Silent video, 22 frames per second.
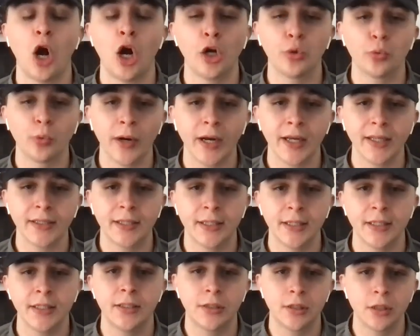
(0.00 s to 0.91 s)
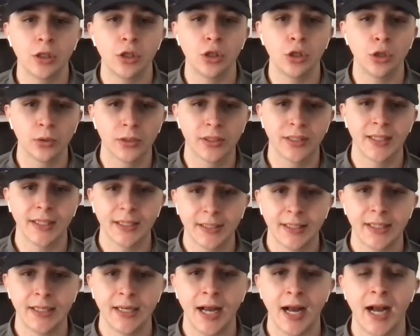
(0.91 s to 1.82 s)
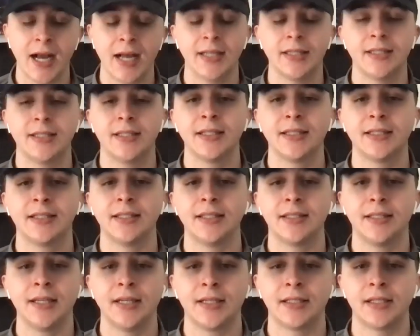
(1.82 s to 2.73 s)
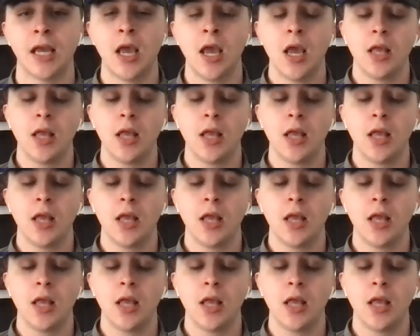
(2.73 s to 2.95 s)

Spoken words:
unranked TCU 69-66.